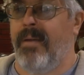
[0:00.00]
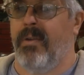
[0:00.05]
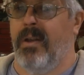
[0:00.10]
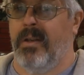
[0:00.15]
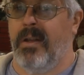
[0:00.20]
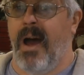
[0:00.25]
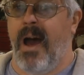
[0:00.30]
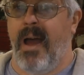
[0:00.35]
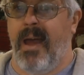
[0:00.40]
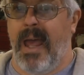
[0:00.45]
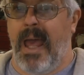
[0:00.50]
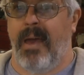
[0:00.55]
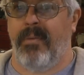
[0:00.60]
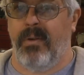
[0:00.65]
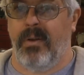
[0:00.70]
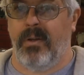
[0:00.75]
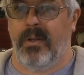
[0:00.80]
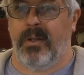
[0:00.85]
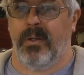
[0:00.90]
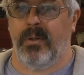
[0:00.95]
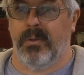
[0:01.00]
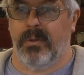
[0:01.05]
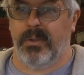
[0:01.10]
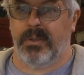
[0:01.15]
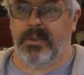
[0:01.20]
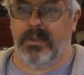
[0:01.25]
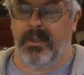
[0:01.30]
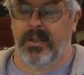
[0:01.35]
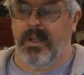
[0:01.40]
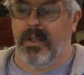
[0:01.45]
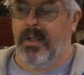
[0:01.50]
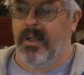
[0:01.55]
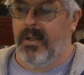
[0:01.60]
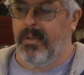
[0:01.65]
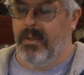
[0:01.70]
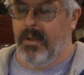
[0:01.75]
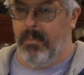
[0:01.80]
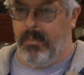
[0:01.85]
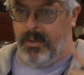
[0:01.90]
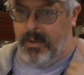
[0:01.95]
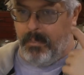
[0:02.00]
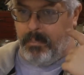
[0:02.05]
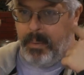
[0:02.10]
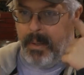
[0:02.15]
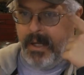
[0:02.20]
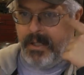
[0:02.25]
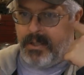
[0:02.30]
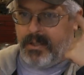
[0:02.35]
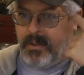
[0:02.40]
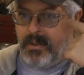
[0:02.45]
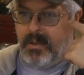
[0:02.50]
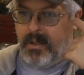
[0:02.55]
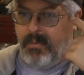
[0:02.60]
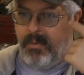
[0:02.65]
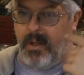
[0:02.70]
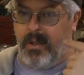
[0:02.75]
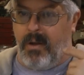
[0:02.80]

Not having cool. The picture of the